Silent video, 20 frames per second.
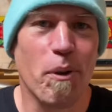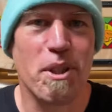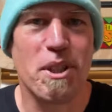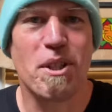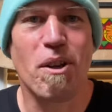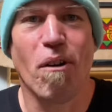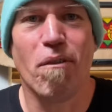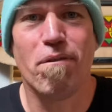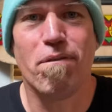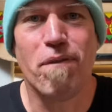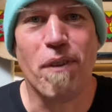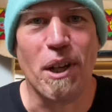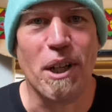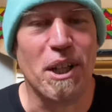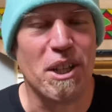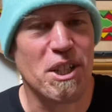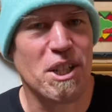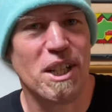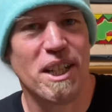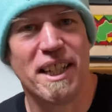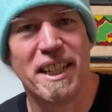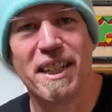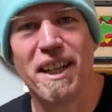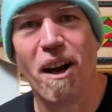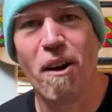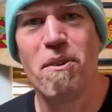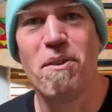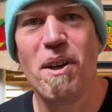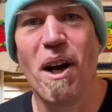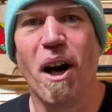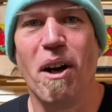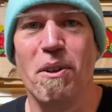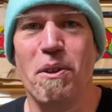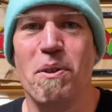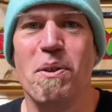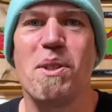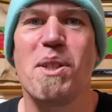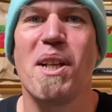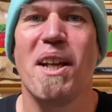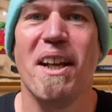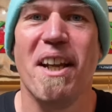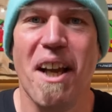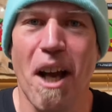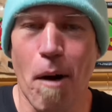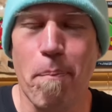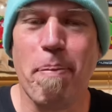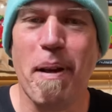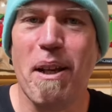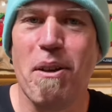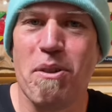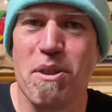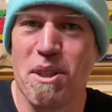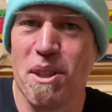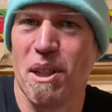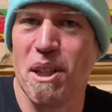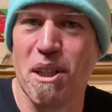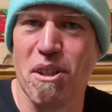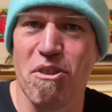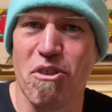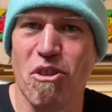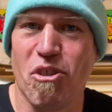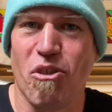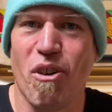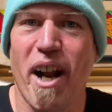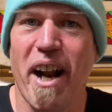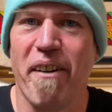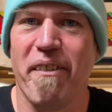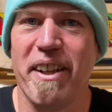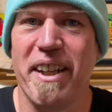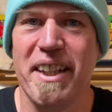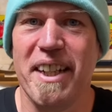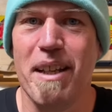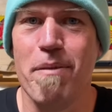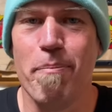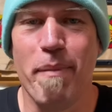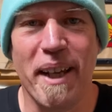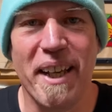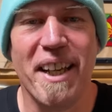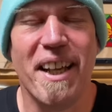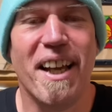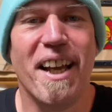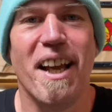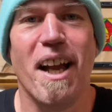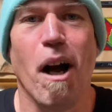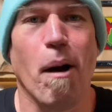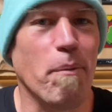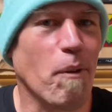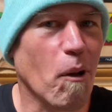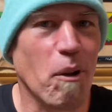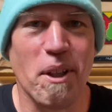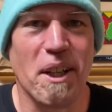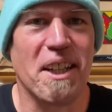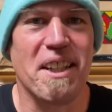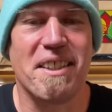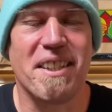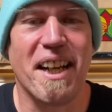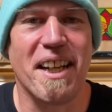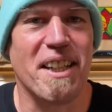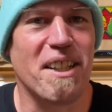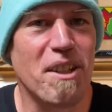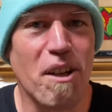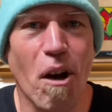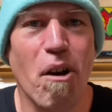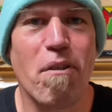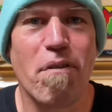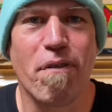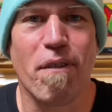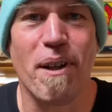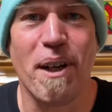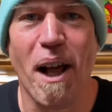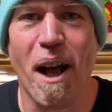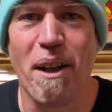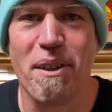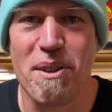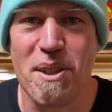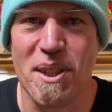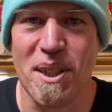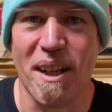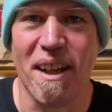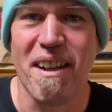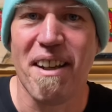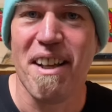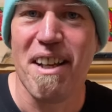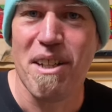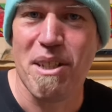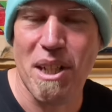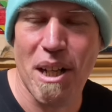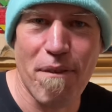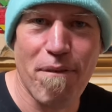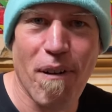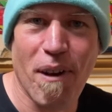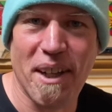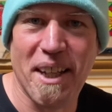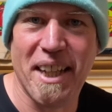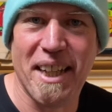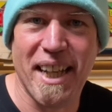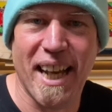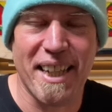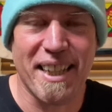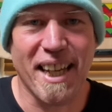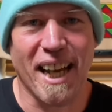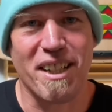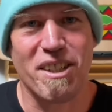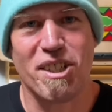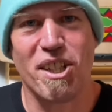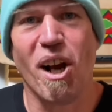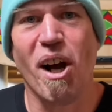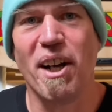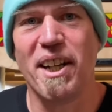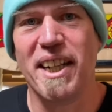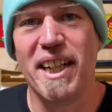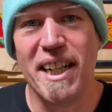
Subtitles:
got virtually no nose appeals to the contrarian in me. I'm not going to take no for an answer, see if I can get that tiny